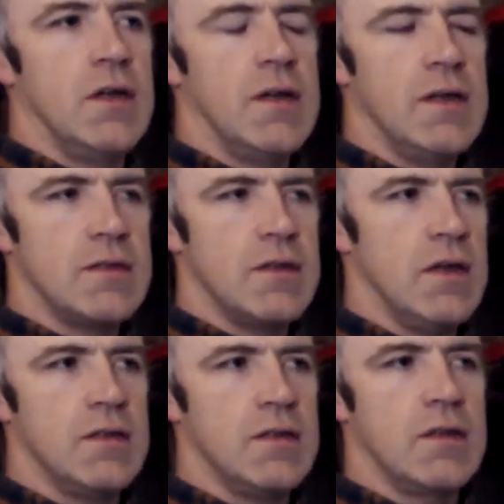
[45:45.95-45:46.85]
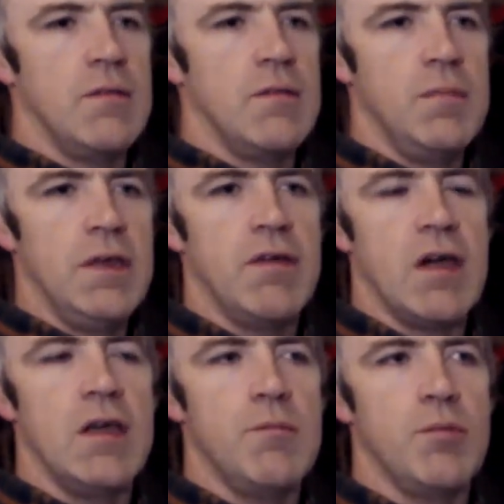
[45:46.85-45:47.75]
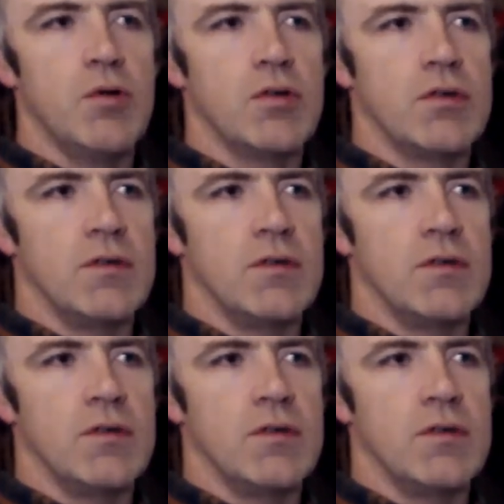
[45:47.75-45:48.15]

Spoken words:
It can be very important.